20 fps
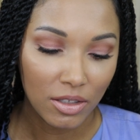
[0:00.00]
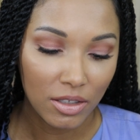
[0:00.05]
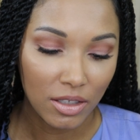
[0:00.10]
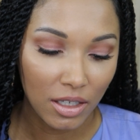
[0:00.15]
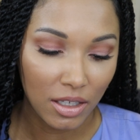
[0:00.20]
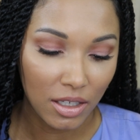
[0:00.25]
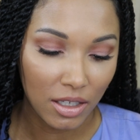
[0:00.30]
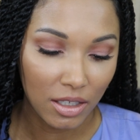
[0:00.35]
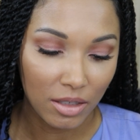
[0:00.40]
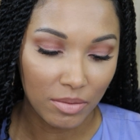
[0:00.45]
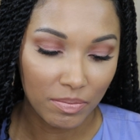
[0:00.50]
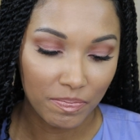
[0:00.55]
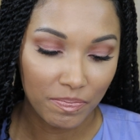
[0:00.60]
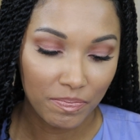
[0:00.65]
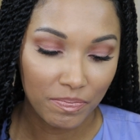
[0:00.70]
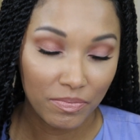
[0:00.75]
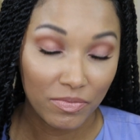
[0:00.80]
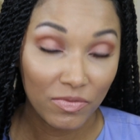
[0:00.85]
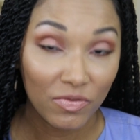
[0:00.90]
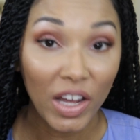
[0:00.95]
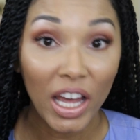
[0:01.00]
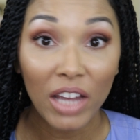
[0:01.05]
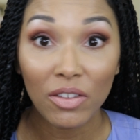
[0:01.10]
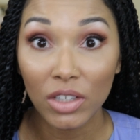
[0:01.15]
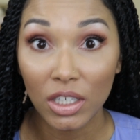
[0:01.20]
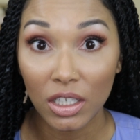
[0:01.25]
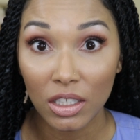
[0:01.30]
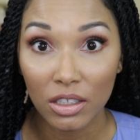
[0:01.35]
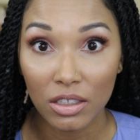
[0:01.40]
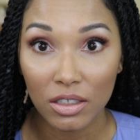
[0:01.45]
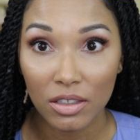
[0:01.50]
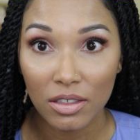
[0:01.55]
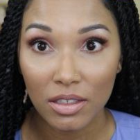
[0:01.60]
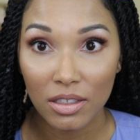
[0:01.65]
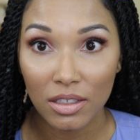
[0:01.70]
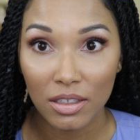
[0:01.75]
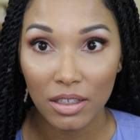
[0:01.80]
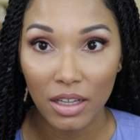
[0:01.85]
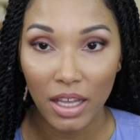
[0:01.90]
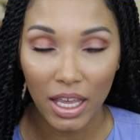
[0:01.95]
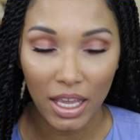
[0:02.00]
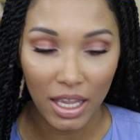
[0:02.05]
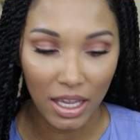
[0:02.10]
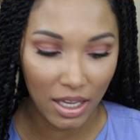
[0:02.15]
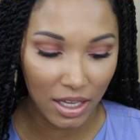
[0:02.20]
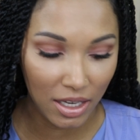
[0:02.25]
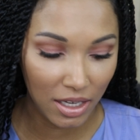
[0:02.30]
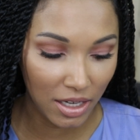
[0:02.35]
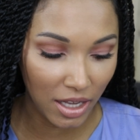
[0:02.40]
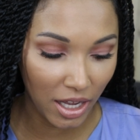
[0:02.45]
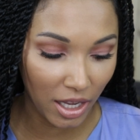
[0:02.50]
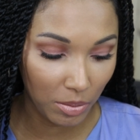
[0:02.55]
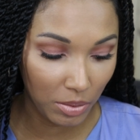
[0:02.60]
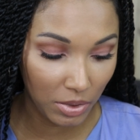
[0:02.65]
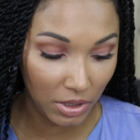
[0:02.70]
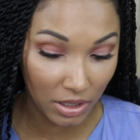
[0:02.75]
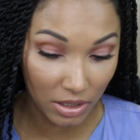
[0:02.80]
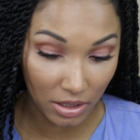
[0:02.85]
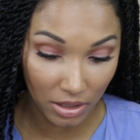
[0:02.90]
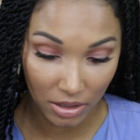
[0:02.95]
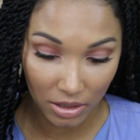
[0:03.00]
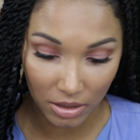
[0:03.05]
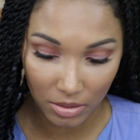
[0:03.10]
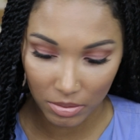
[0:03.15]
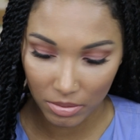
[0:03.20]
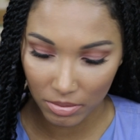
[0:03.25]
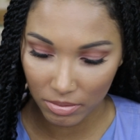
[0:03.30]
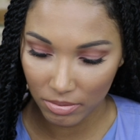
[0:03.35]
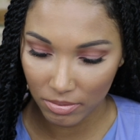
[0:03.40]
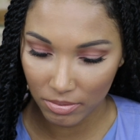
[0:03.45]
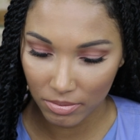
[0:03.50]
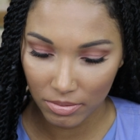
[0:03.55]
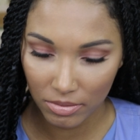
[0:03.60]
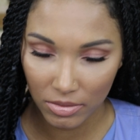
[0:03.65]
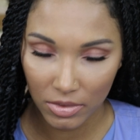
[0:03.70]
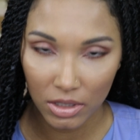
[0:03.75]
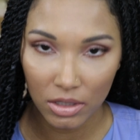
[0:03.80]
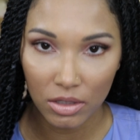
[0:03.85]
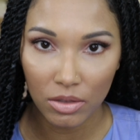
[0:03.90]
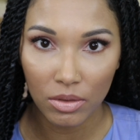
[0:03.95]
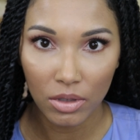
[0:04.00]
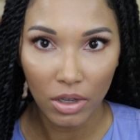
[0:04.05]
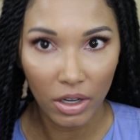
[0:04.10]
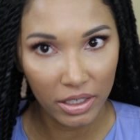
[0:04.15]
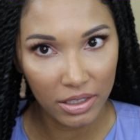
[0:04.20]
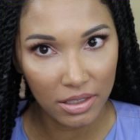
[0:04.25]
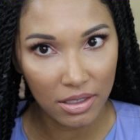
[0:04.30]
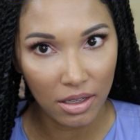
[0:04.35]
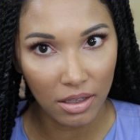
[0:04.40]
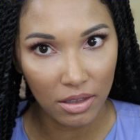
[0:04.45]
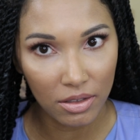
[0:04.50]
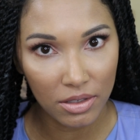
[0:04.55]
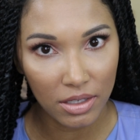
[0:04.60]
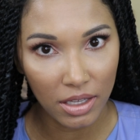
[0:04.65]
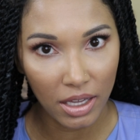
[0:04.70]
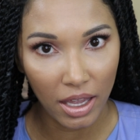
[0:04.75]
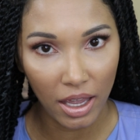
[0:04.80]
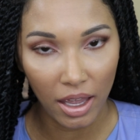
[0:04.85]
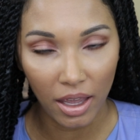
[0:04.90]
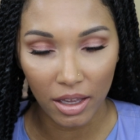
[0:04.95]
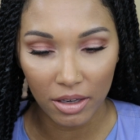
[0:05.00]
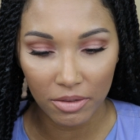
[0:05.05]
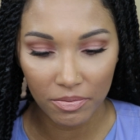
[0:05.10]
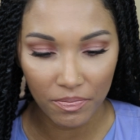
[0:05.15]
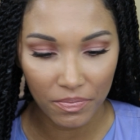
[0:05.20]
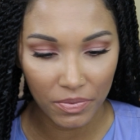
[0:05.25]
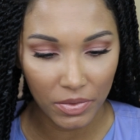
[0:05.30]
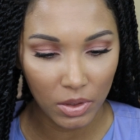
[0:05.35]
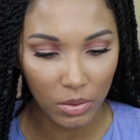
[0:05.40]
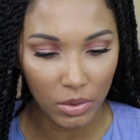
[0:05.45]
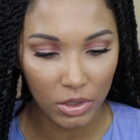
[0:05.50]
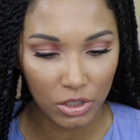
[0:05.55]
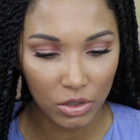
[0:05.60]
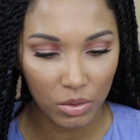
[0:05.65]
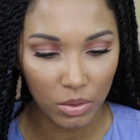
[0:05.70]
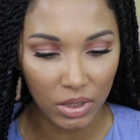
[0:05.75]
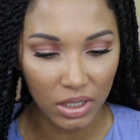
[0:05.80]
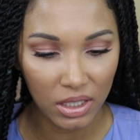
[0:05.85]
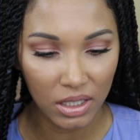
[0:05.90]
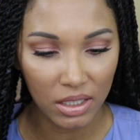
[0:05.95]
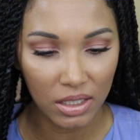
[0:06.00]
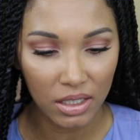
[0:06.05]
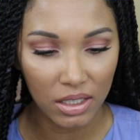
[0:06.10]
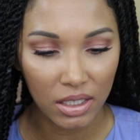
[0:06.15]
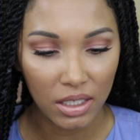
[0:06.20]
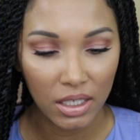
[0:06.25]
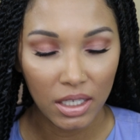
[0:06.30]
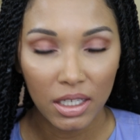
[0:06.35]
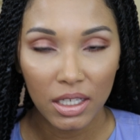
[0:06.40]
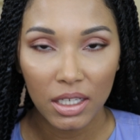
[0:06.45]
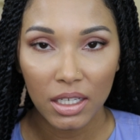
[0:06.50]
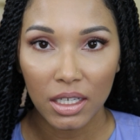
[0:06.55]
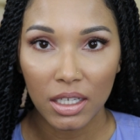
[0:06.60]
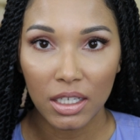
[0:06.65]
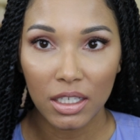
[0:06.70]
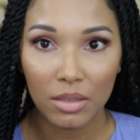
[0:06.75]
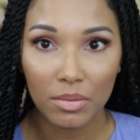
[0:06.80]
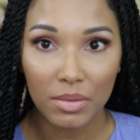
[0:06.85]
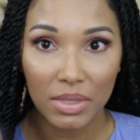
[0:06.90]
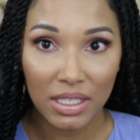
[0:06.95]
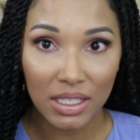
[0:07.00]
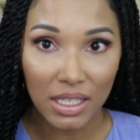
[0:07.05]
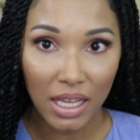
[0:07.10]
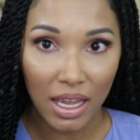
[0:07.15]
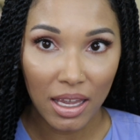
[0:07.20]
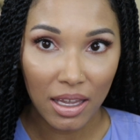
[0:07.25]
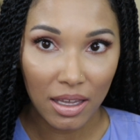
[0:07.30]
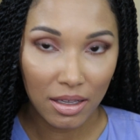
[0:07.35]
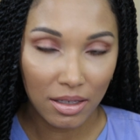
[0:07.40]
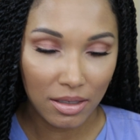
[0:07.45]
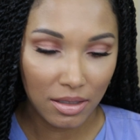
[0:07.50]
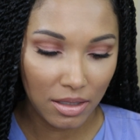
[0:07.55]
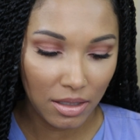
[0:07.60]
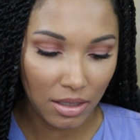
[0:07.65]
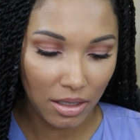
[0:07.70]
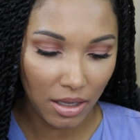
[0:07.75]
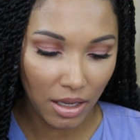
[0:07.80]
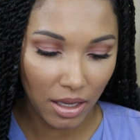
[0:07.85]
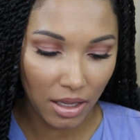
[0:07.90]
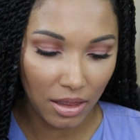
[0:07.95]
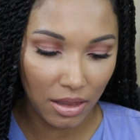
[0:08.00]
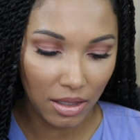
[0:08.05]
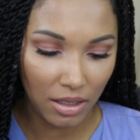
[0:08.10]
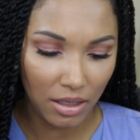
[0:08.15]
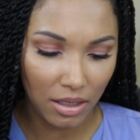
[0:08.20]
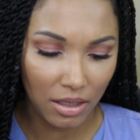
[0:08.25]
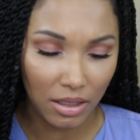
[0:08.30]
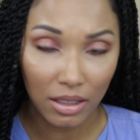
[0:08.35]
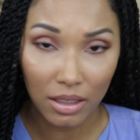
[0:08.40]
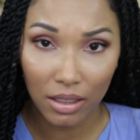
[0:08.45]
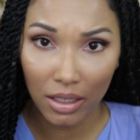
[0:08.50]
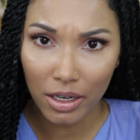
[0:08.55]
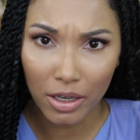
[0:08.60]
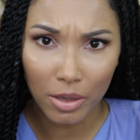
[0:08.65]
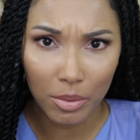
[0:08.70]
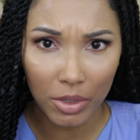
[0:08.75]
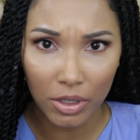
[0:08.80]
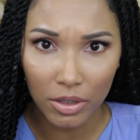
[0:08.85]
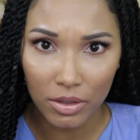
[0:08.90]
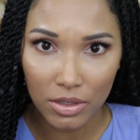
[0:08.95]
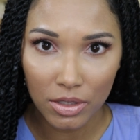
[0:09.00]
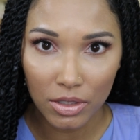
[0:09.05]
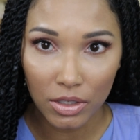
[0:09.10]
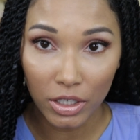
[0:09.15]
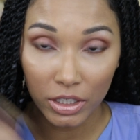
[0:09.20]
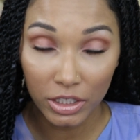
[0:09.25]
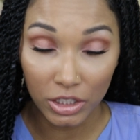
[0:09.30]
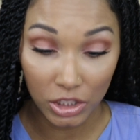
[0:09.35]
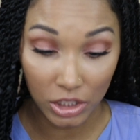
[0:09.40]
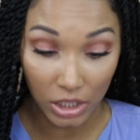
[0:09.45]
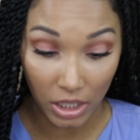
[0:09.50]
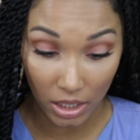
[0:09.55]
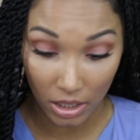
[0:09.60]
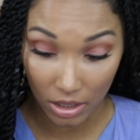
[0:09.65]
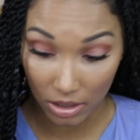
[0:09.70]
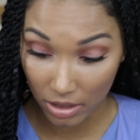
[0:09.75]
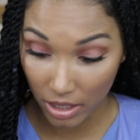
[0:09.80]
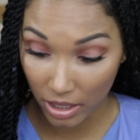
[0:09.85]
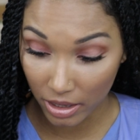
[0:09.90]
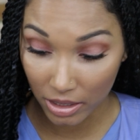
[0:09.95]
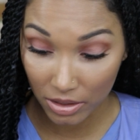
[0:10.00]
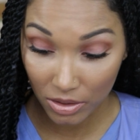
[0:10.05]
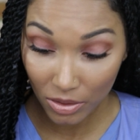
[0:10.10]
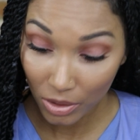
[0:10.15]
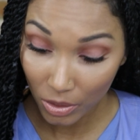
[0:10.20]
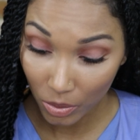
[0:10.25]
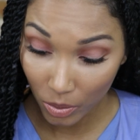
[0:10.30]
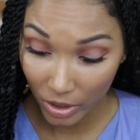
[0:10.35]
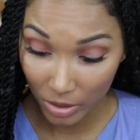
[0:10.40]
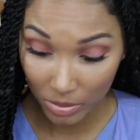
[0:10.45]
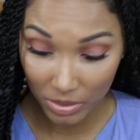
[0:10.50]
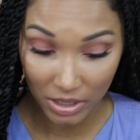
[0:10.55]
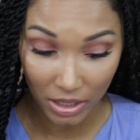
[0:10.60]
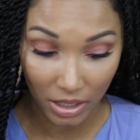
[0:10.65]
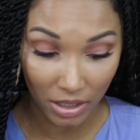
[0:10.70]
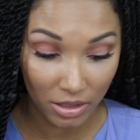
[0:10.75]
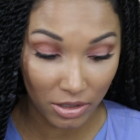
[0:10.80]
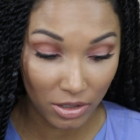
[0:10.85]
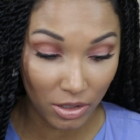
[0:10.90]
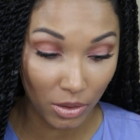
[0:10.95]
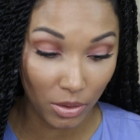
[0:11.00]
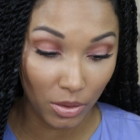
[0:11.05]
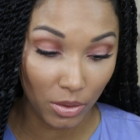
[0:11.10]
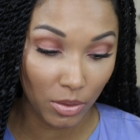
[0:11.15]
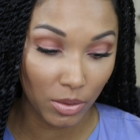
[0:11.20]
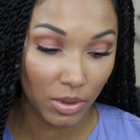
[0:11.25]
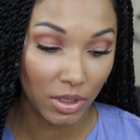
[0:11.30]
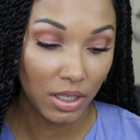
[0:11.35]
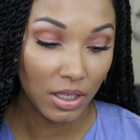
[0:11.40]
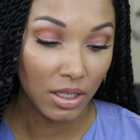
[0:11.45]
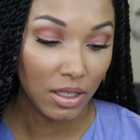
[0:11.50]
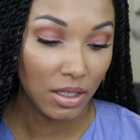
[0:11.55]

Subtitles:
5 colors, and I picked up the 2 darkest colors they had, which were sand and then caramel is the darkest shade, and that's on the website, so